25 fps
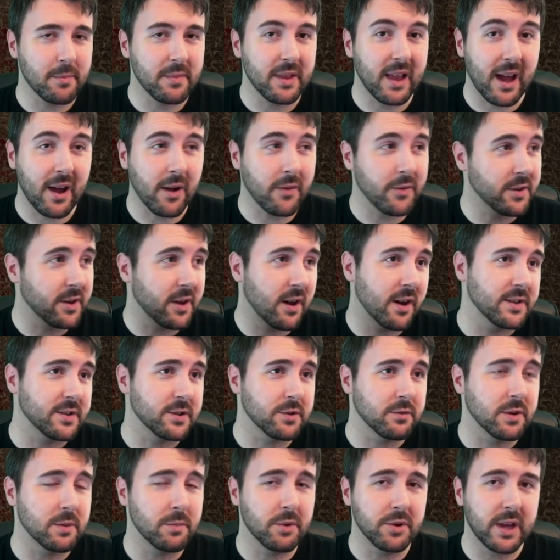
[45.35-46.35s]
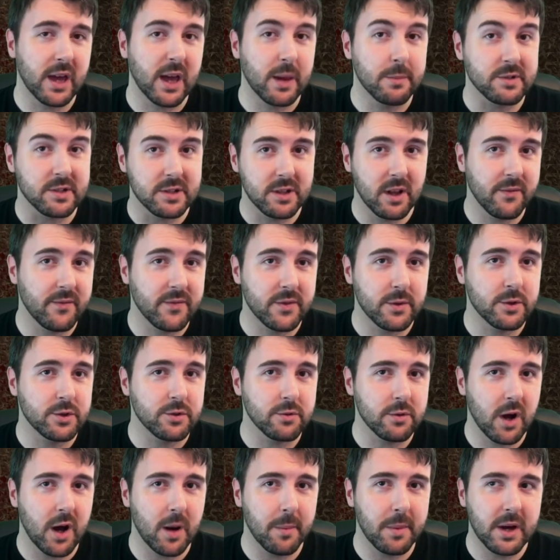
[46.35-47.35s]
Now, the guys at Greebo Games love
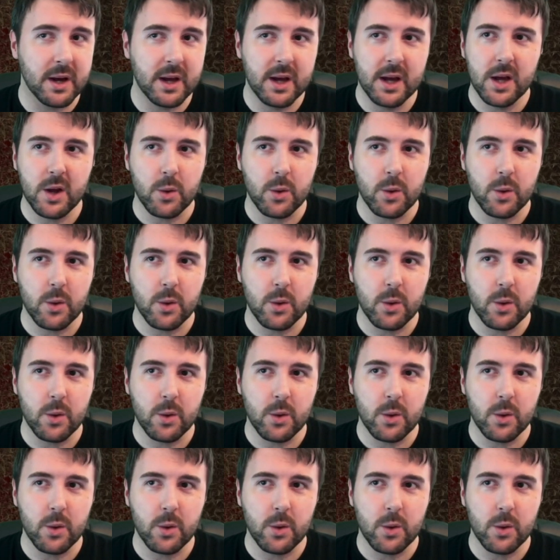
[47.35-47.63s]
Futurama.